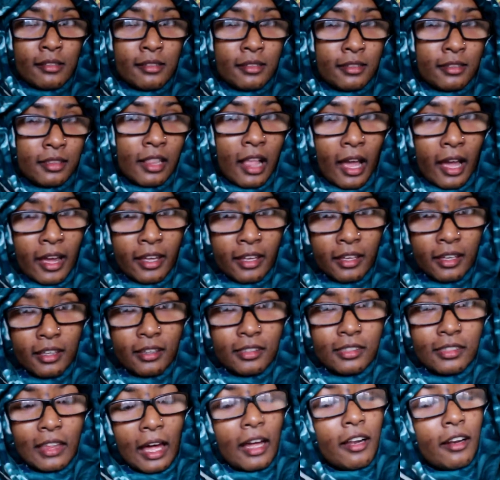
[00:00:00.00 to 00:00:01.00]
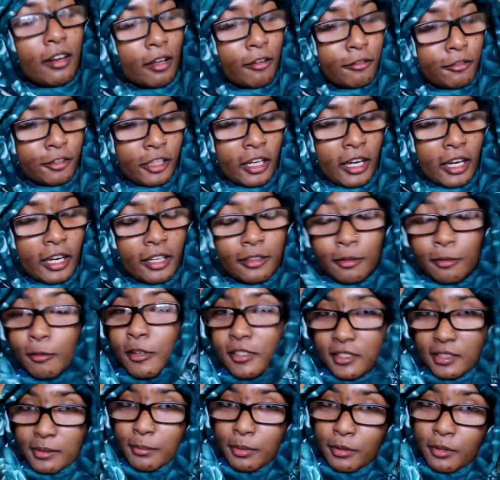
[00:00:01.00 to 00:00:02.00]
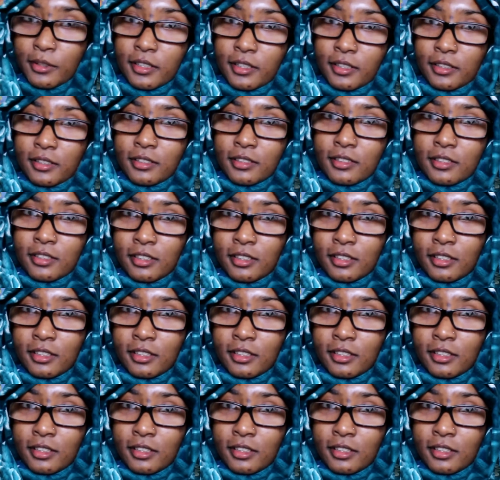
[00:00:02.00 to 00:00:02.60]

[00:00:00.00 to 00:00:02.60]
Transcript: Like, that love you had was important.